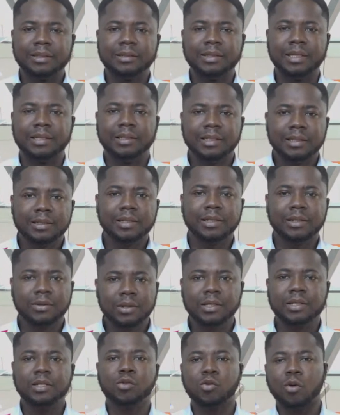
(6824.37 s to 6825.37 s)
the
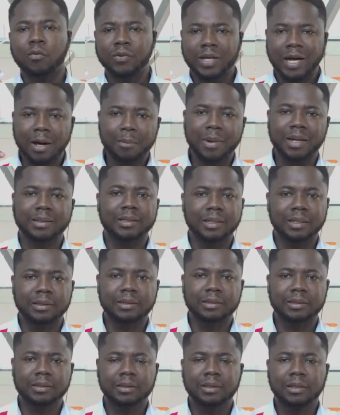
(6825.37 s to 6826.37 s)
nitty-gritties of that
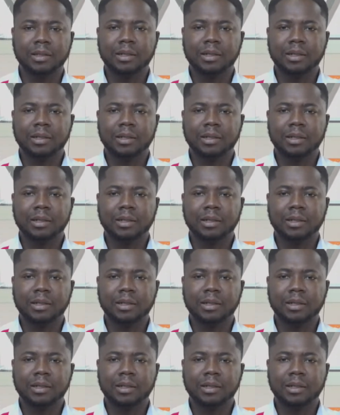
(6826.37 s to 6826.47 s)
matters.